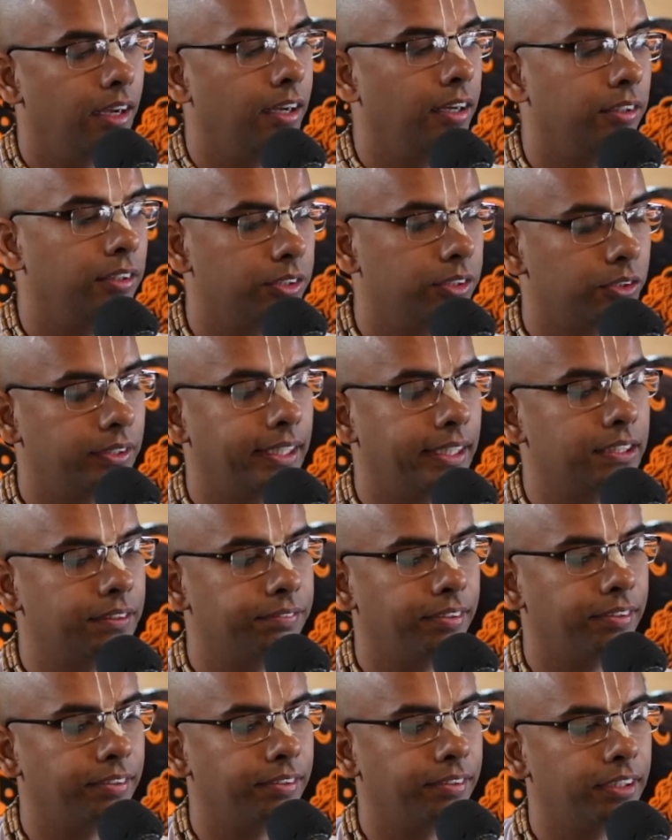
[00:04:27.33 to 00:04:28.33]
So that's the
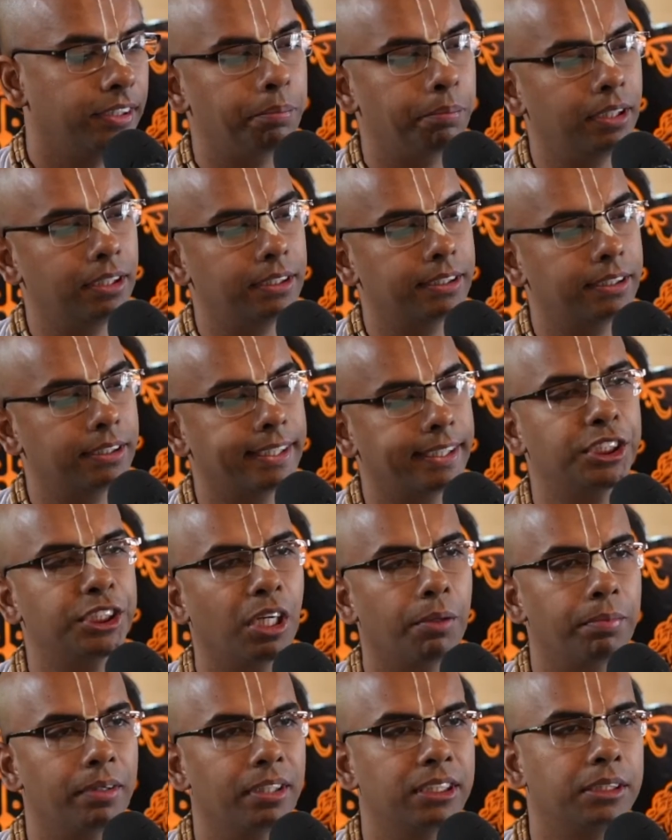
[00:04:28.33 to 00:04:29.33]
first chapter. Second
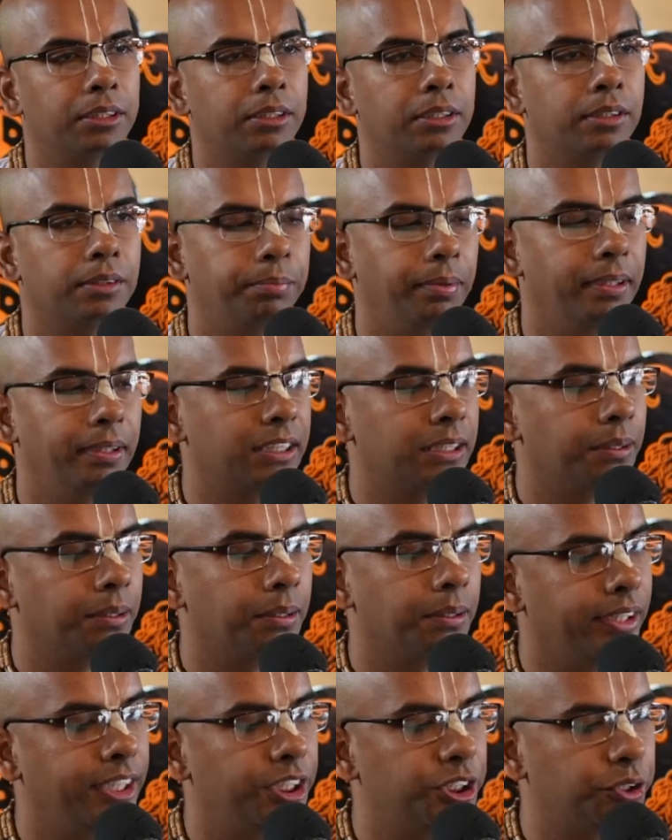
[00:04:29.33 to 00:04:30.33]
chapter speaks
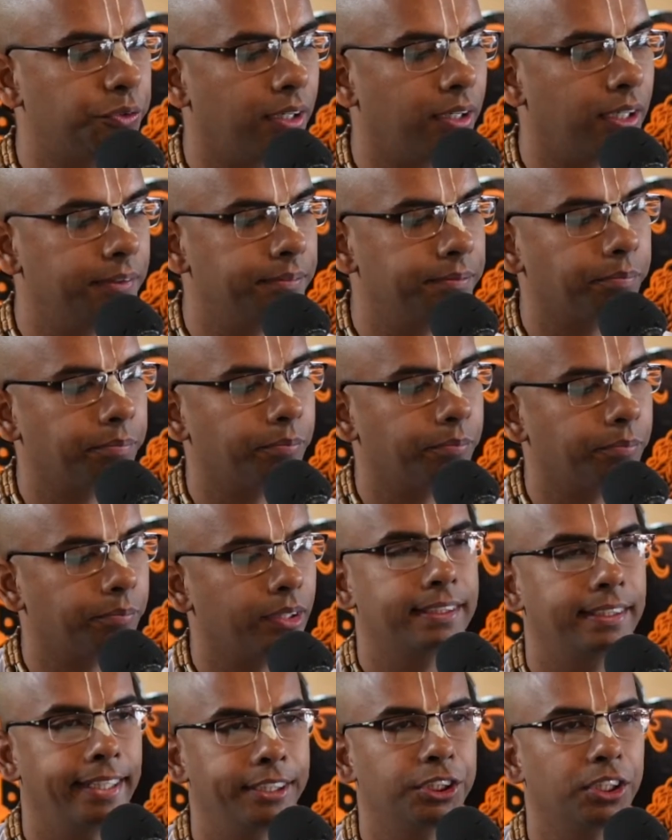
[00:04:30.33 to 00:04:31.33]
about Ishvara,
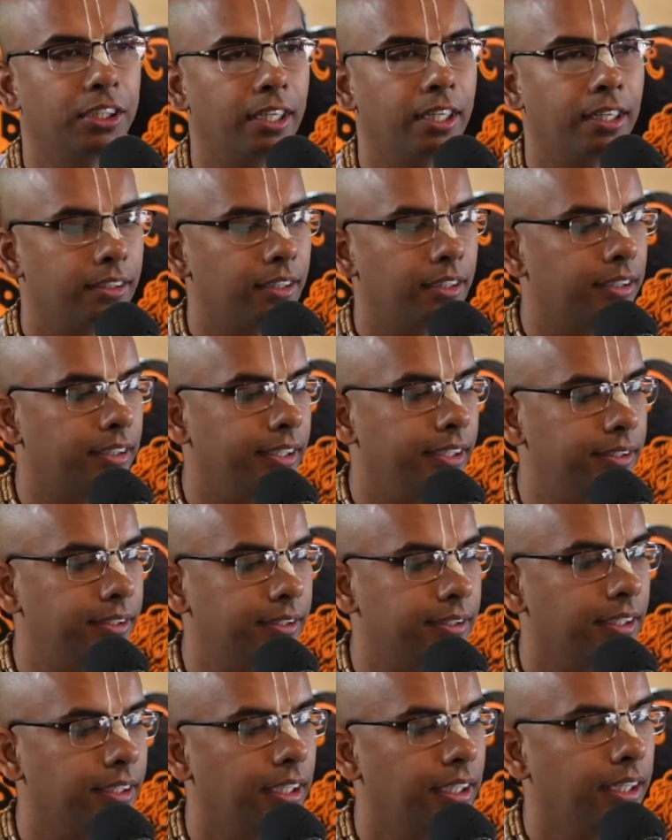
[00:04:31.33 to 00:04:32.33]
his nature and other
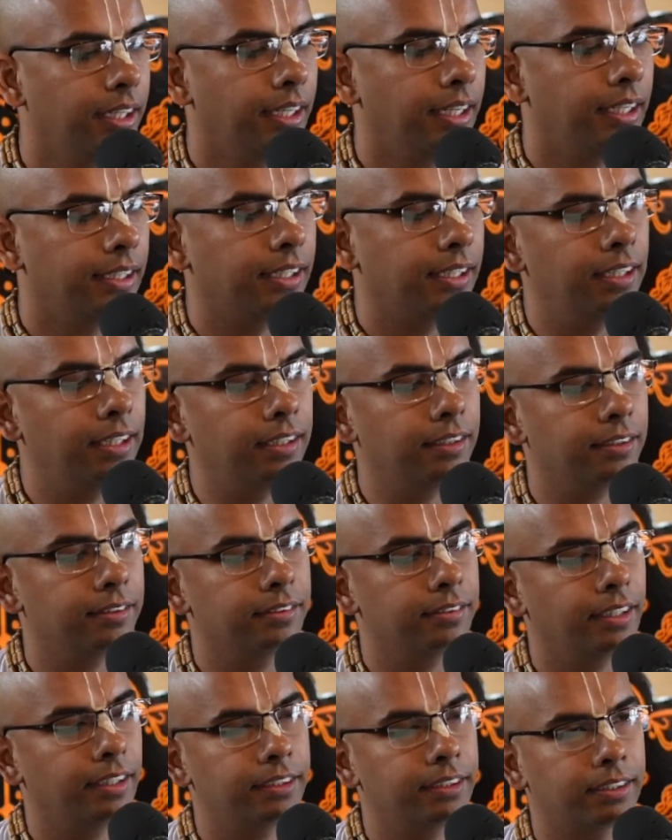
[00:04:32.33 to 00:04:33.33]
things.
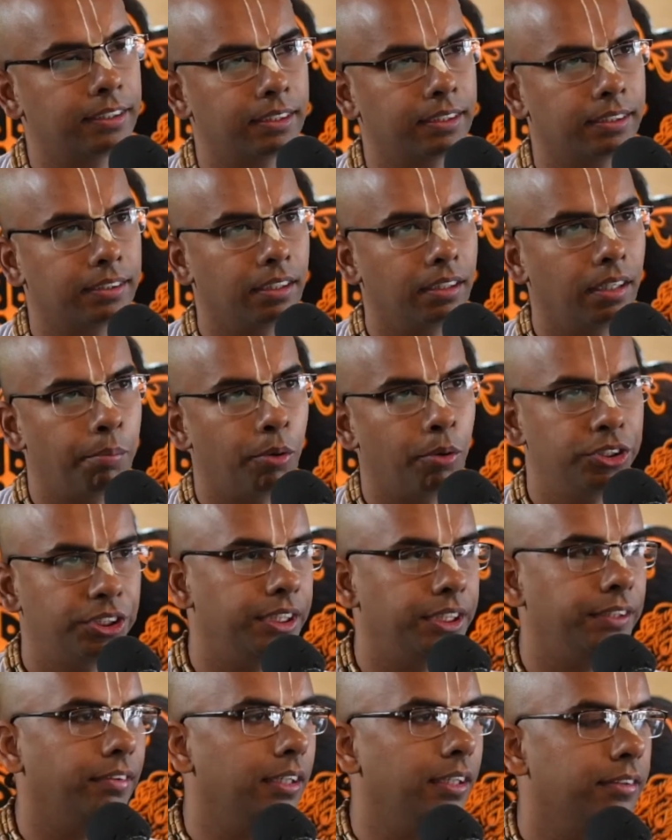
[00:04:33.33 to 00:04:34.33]
Third is about
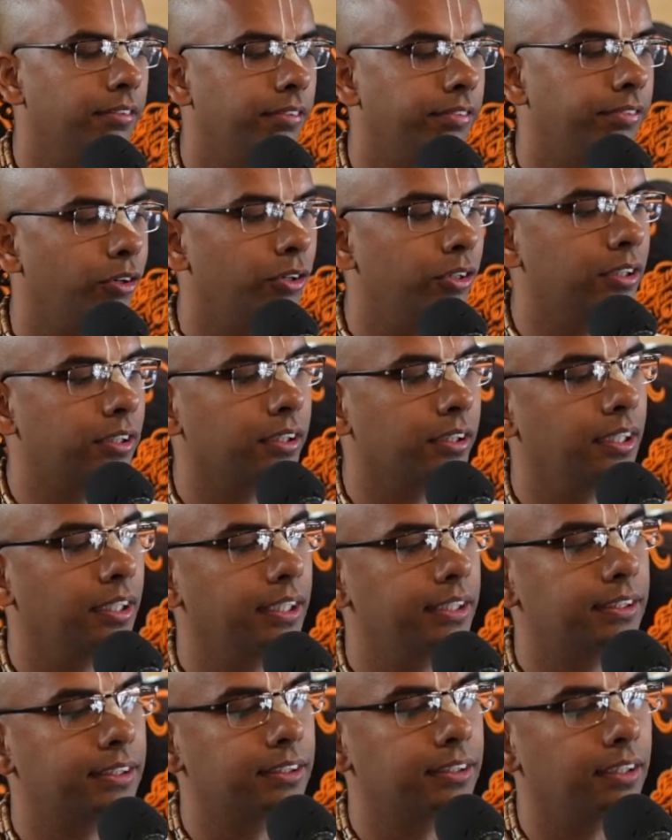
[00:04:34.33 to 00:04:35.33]
Jiva. Fourth
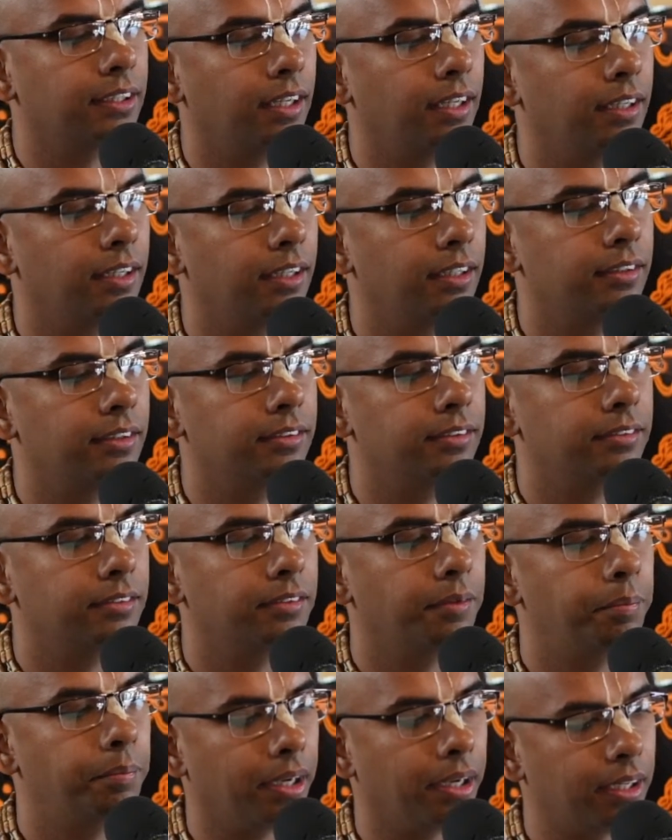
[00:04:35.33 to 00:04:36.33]
is
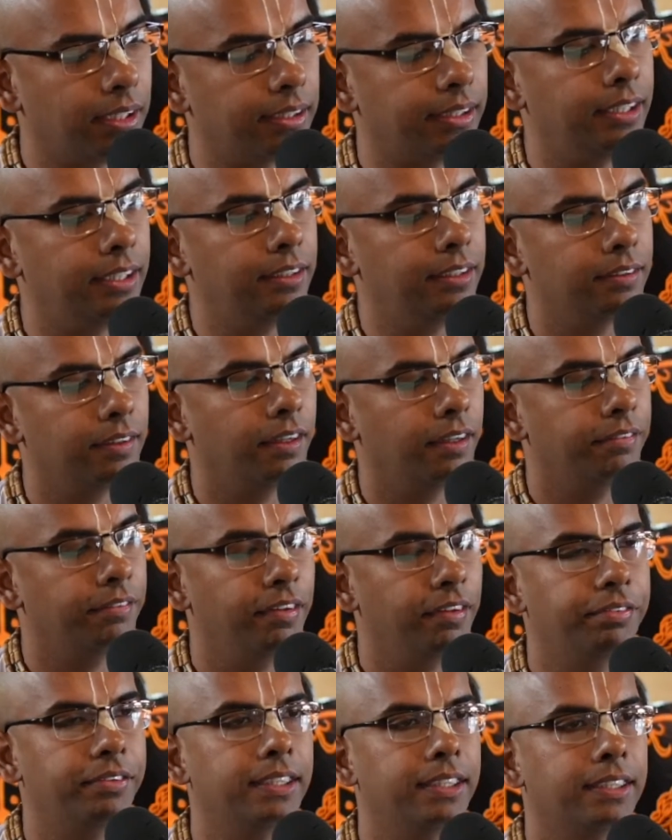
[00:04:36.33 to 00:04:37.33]
Prakriti.
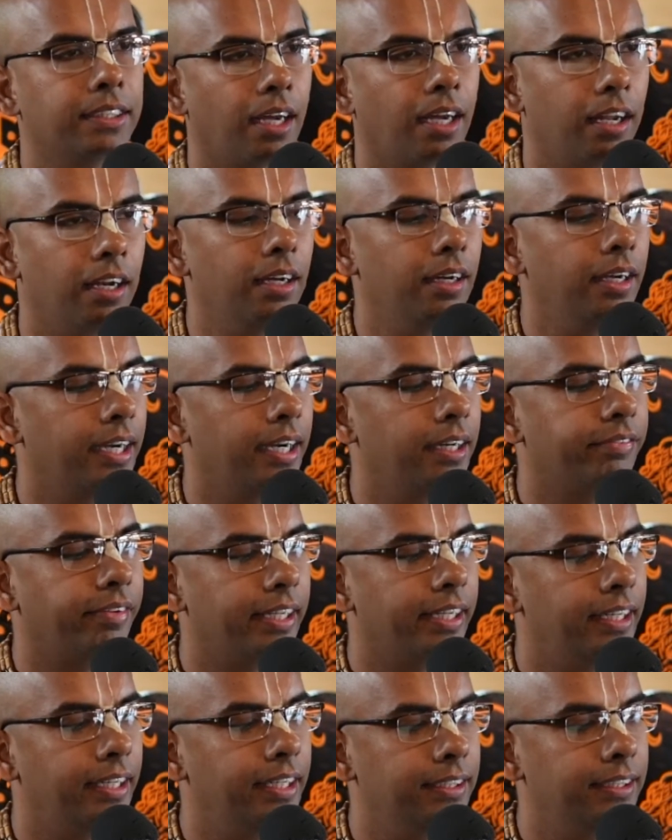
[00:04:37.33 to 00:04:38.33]
Fifth is Kala, and
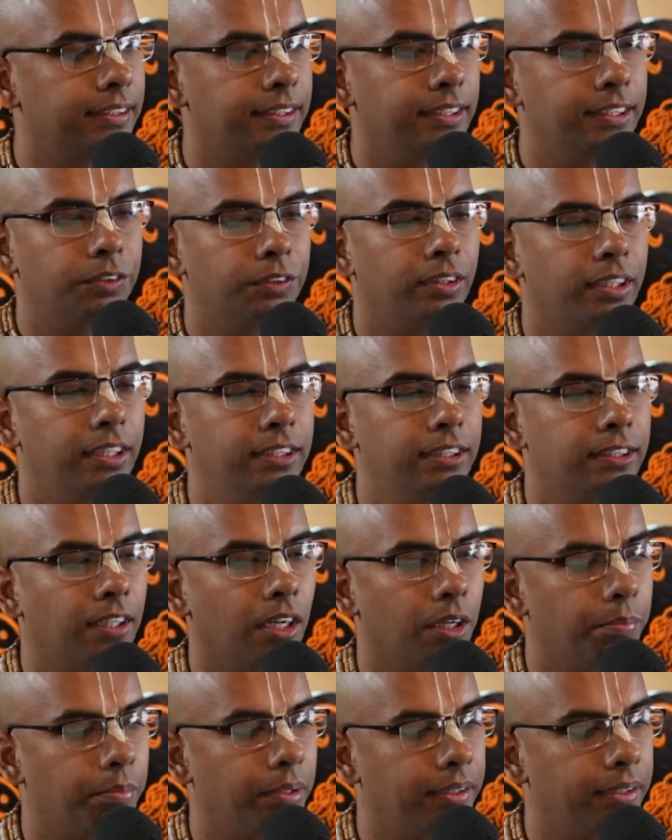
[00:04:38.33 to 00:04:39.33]
finally sixth one is Karma.